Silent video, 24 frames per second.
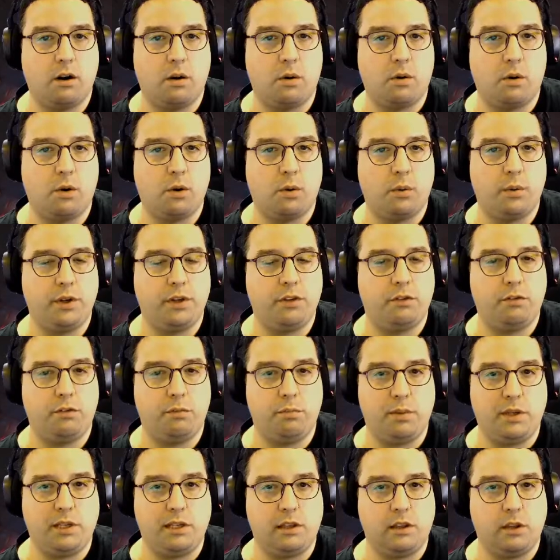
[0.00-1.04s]
going to
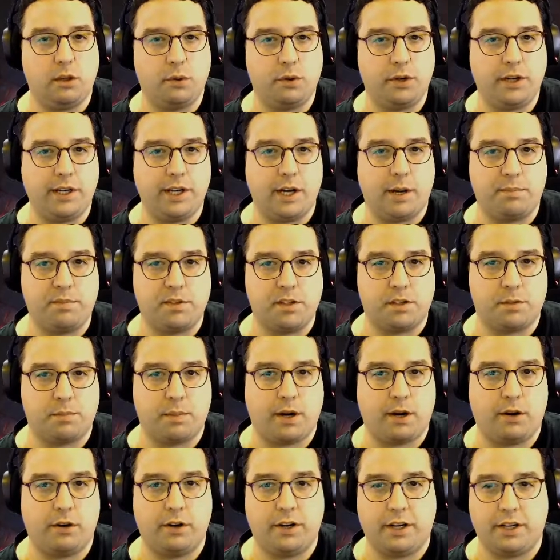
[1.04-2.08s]
be loading up this
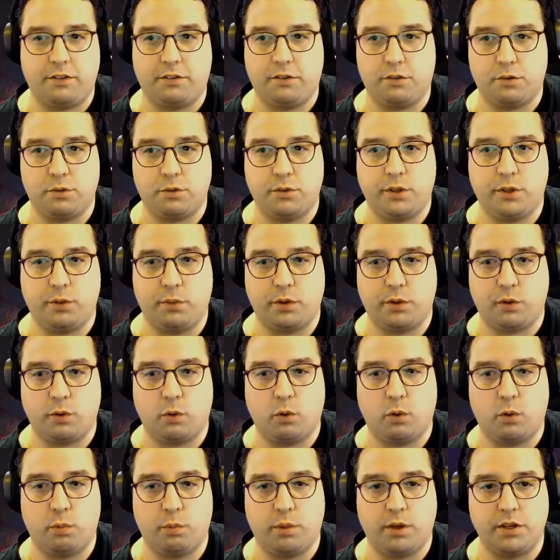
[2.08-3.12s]
Paradise Druid with a
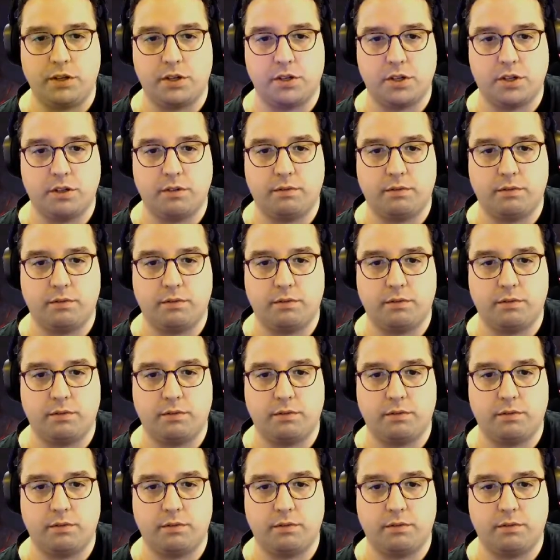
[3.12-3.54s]
whole bunch of...